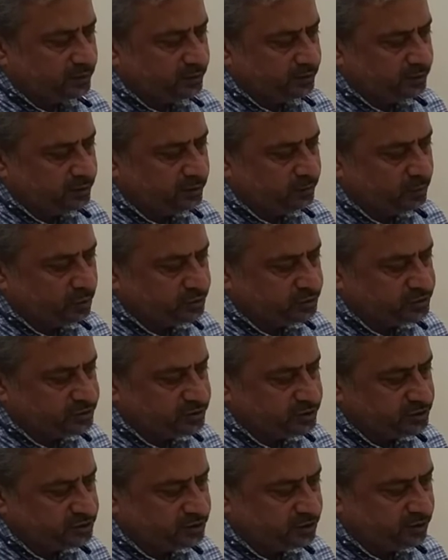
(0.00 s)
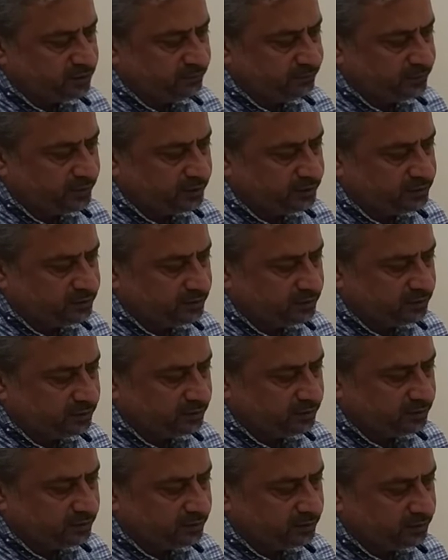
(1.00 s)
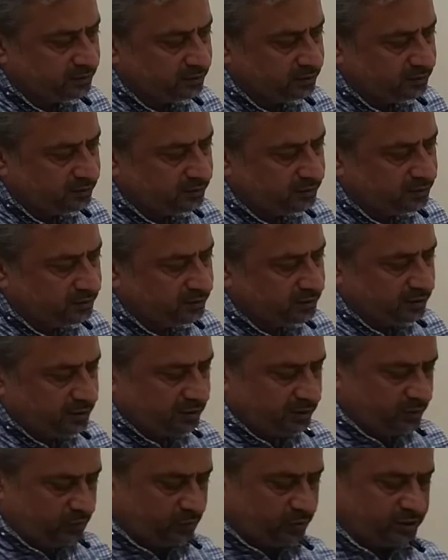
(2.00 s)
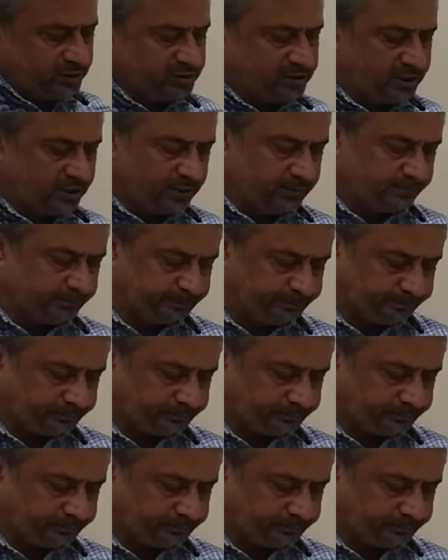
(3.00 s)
Demonstration effect. What is that?